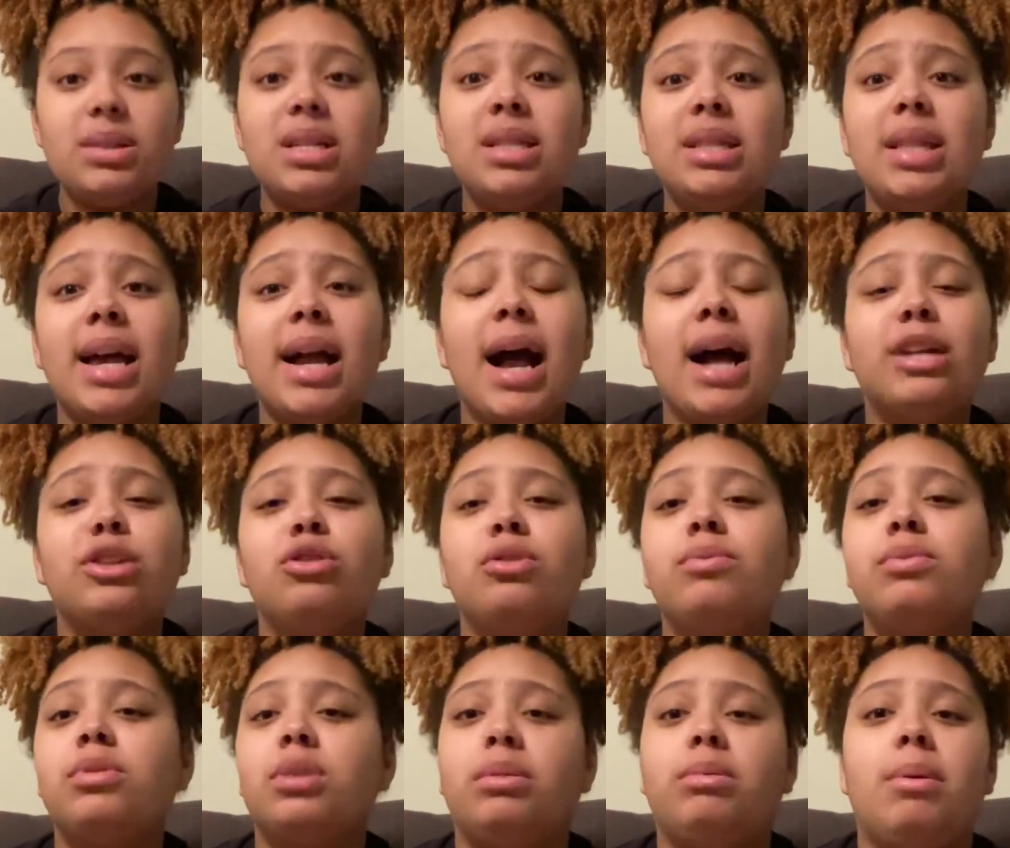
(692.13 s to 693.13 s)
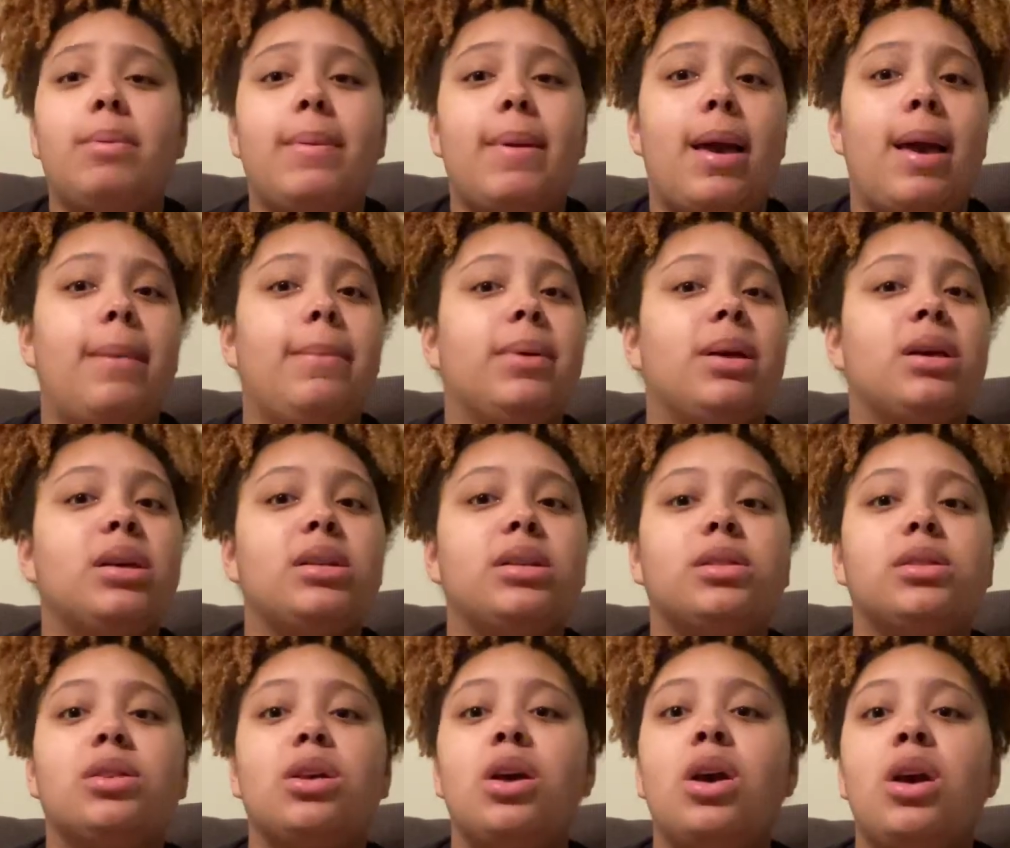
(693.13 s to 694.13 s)
I knew it was gonna be bad,
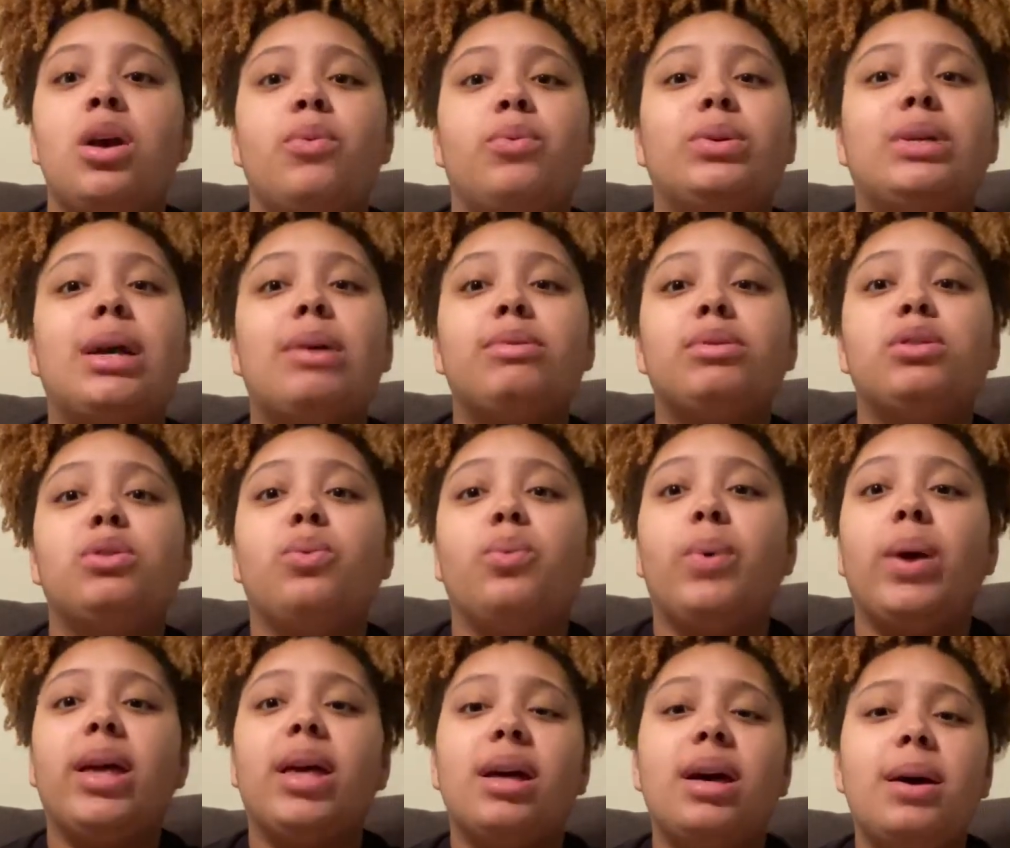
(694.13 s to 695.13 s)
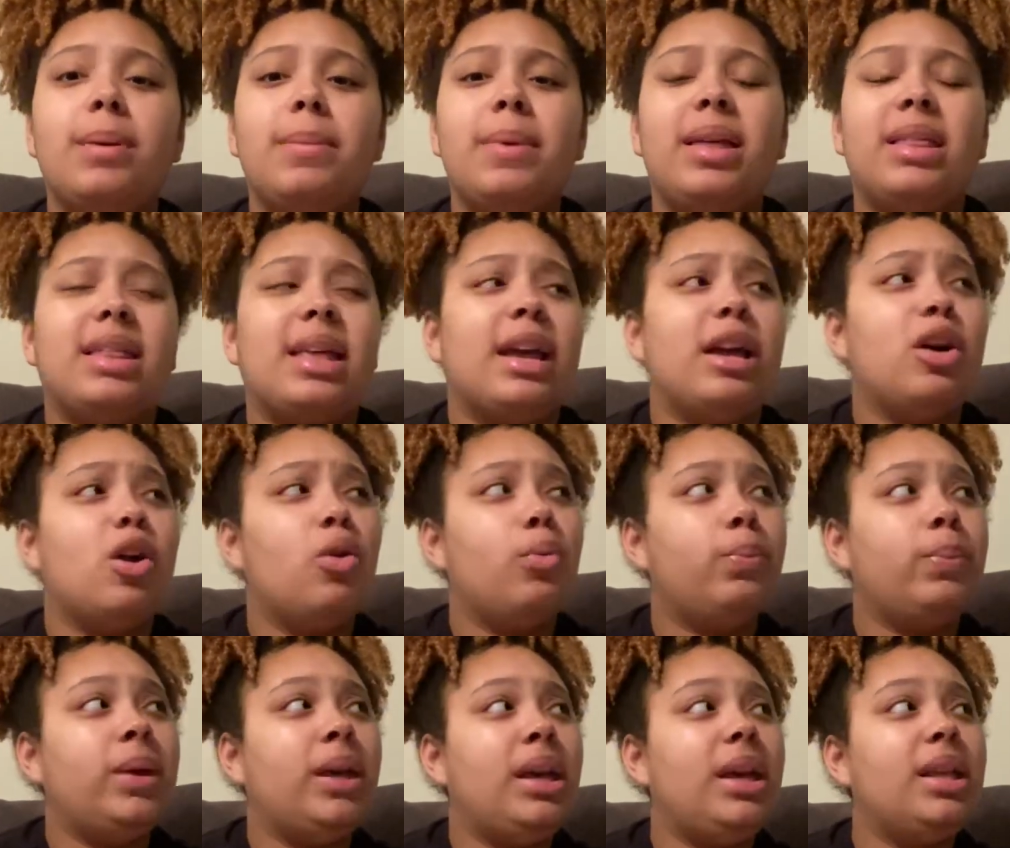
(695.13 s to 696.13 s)
because when I was to wake up and go
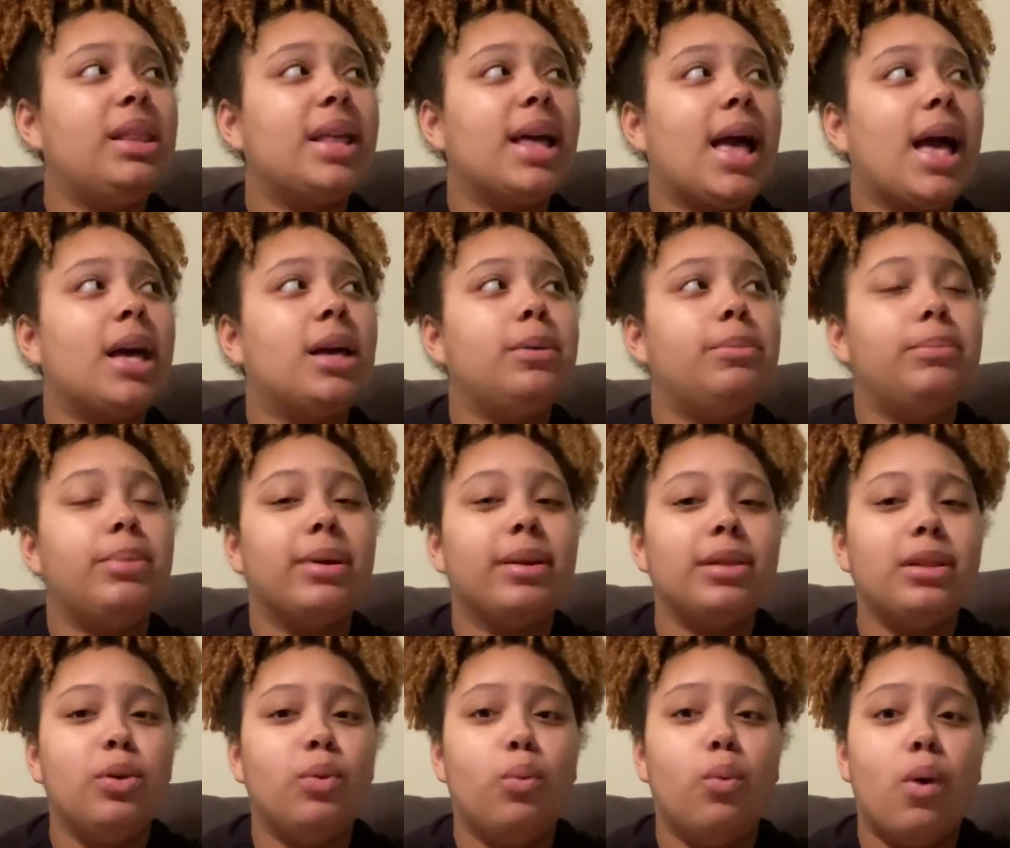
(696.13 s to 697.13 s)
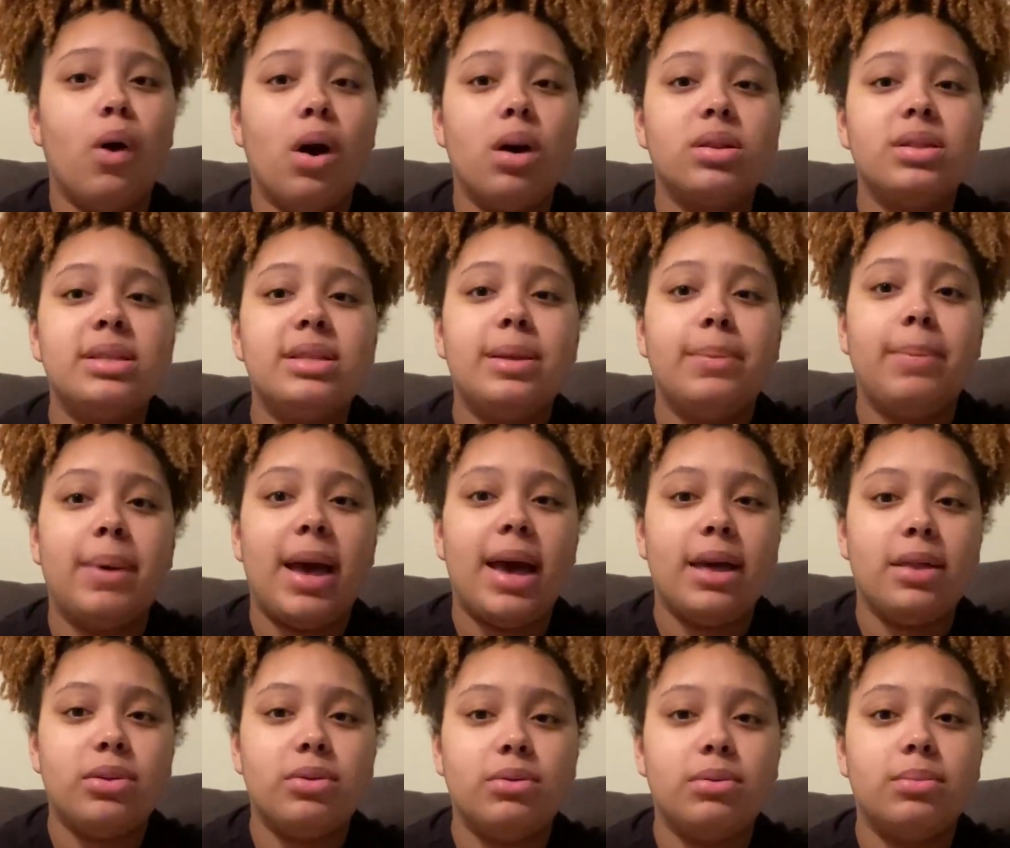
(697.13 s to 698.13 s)
pee, I could barely walk to the
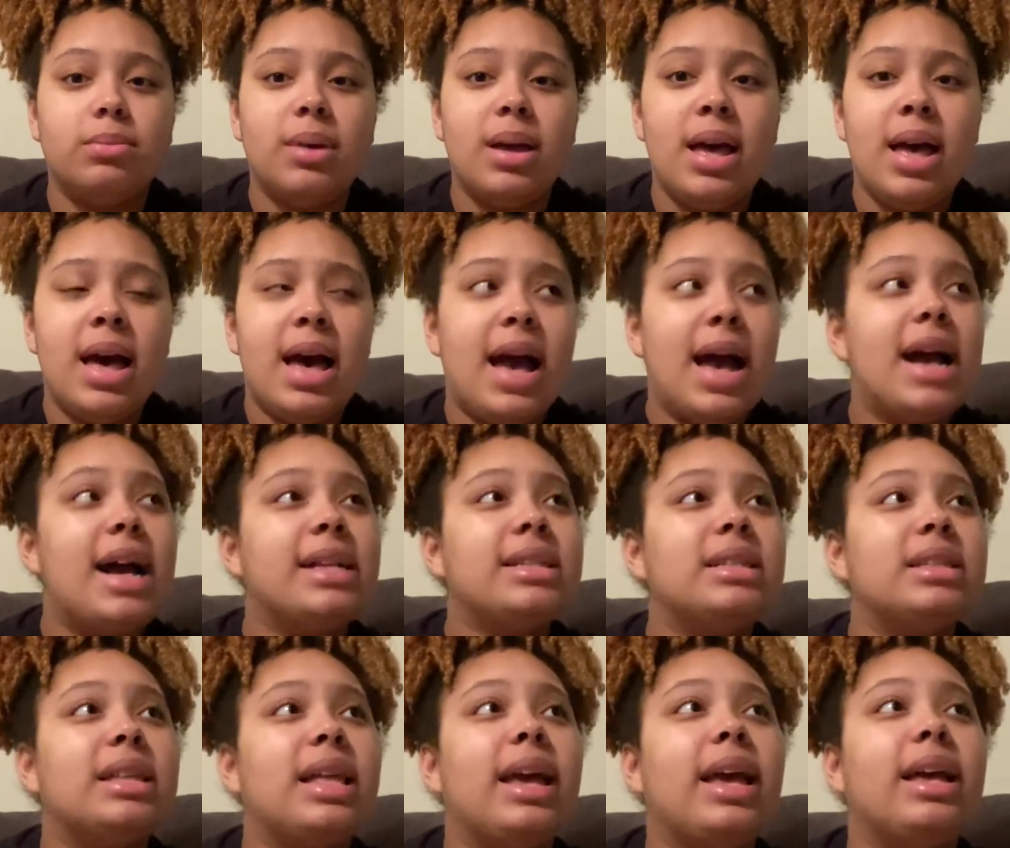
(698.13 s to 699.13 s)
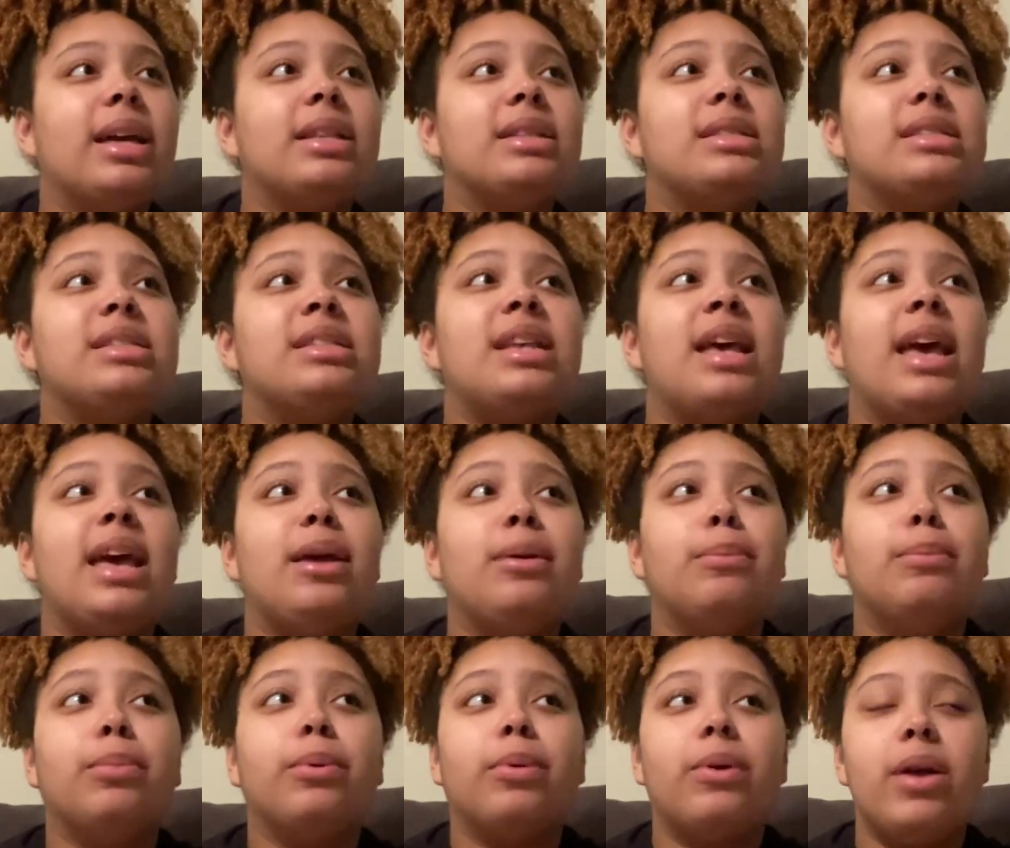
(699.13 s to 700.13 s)
bathroom. I had to take
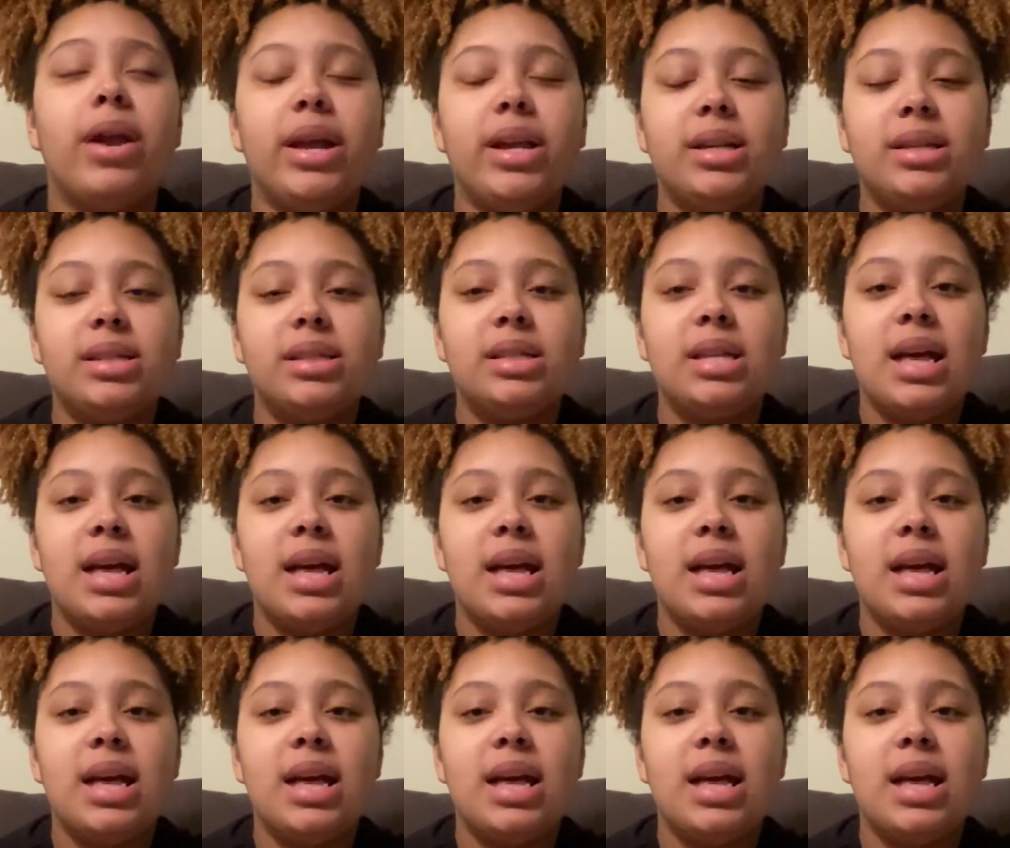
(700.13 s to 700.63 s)
breaks.